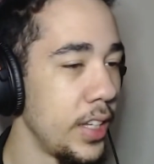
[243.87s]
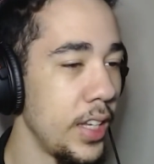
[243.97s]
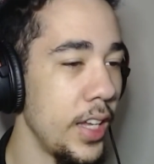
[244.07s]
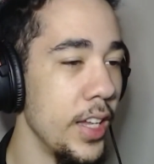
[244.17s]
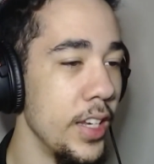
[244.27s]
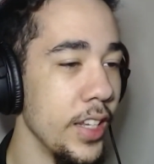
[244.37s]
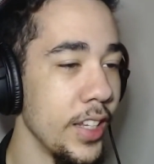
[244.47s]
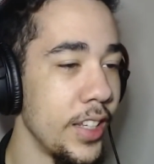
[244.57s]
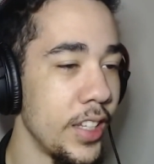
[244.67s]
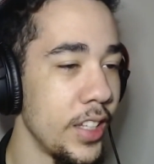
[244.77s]
And
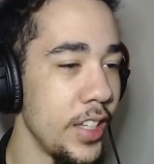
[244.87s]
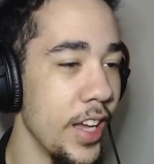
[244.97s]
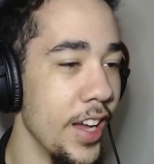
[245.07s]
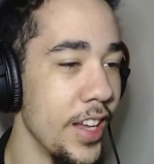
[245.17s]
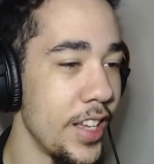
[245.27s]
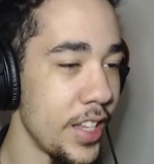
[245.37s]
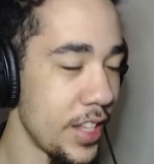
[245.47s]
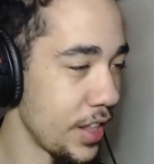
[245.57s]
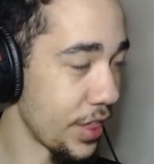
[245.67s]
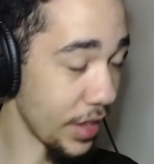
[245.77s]
yeah,
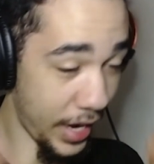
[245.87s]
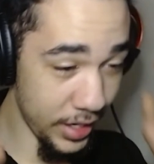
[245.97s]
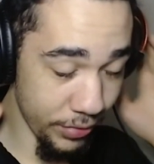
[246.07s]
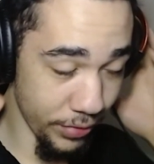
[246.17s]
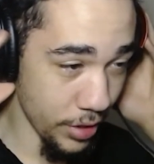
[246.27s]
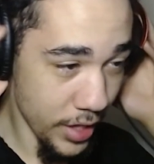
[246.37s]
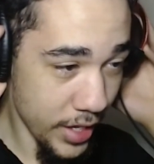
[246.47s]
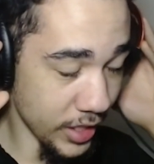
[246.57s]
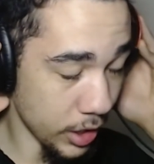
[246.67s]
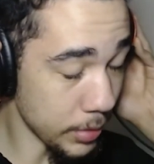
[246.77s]
as for
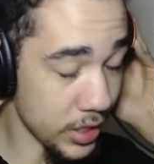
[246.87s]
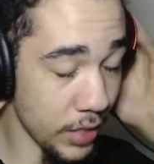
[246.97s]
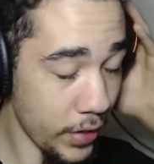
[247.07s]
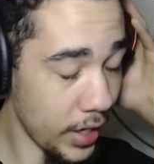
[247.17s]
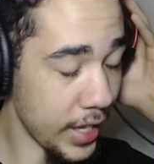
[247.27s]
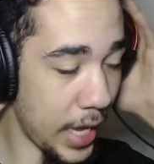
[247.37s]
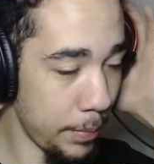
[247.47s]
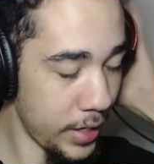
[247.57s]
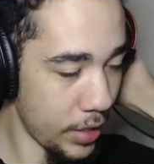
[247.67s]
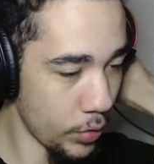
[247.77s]
things that specifically
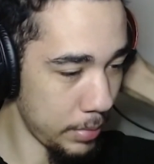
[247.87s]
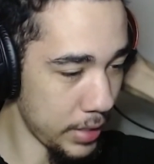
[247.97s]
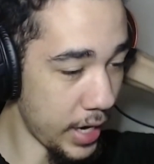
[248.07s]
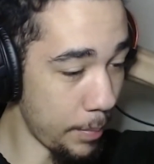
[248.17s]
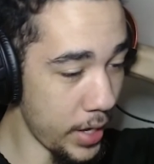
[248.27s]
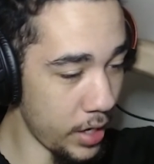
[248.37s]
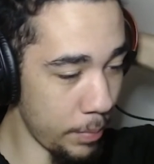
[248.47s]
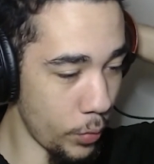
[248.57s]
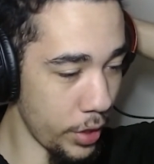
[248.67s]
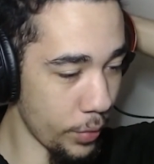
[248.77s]
happened at Riptide, I met
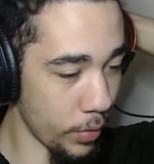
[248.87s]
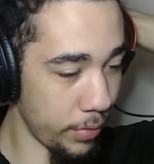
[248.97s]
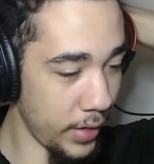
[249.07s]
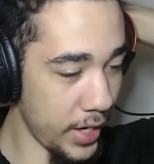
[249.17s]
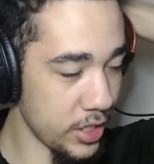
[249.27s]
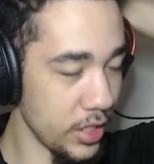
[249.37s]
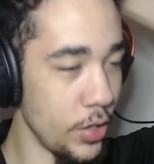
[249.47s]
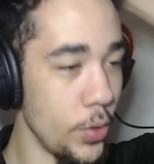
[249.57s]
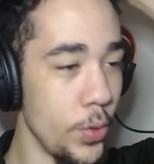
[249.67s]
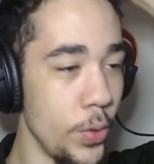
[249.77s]
up with the Reflection,
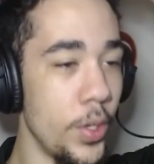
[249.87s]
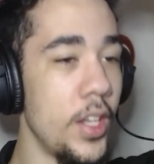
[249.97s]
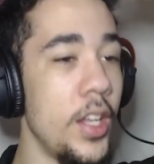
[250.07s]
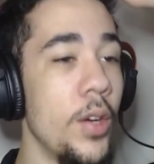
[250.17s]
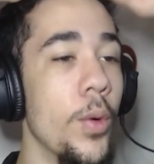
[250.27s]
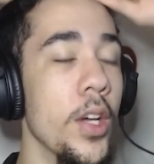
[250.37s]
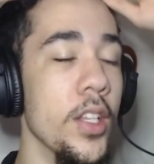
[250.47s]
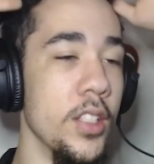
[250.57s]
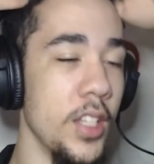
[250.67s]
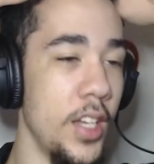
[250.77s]
who
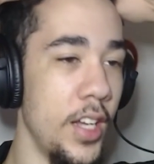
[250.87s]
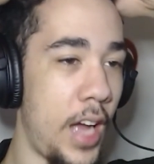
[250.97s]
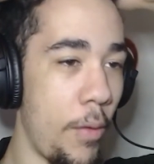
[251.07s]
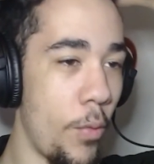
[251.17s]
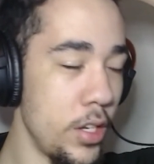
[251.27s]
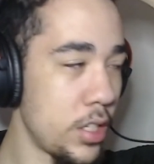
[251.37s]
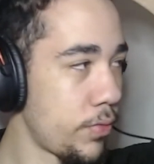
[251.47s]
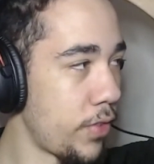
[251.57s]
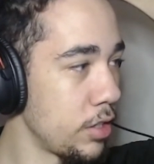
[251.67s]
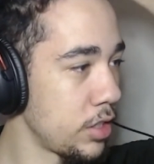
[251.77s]
was I once
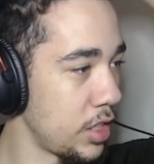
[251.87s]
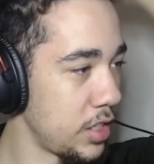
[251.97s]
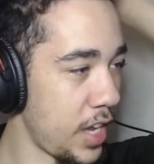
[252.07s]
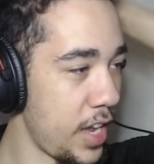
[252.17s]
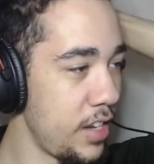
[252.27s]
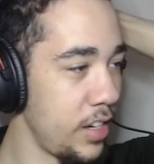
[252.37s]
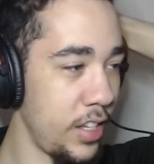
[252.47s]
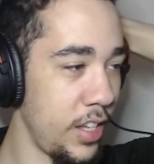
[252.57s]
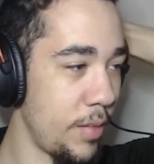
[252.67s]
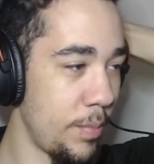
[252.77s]
first to tend
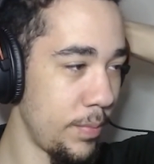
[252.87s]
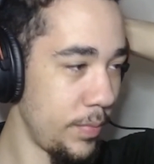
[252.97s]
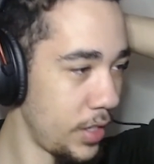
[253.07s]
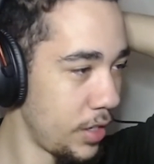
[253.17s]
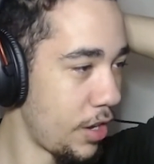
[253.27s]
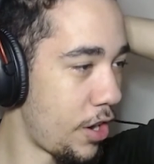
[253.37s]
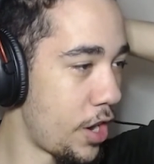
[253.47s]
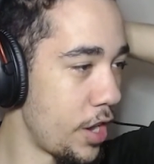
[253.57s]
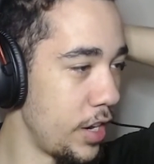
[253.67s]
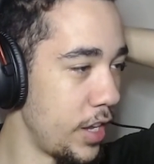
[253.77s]
him
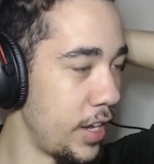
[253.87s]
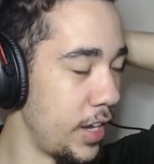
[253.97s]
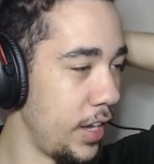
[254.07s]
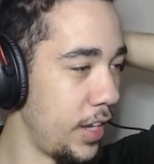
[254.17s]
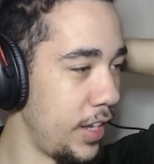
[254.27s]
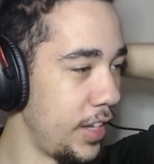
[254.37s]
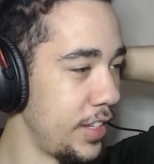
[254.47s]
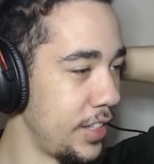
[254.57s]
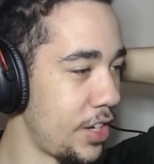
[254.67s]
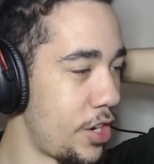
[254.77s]

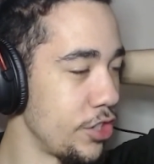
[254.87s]
on